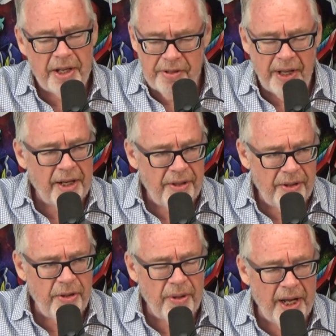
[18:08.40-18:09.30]
guys have
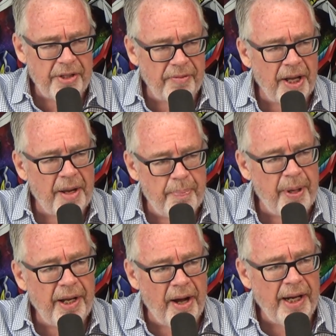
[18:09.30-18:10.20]
got a
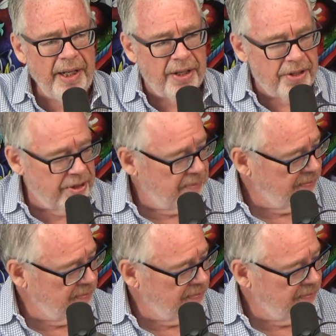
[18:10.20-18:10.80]
big audience.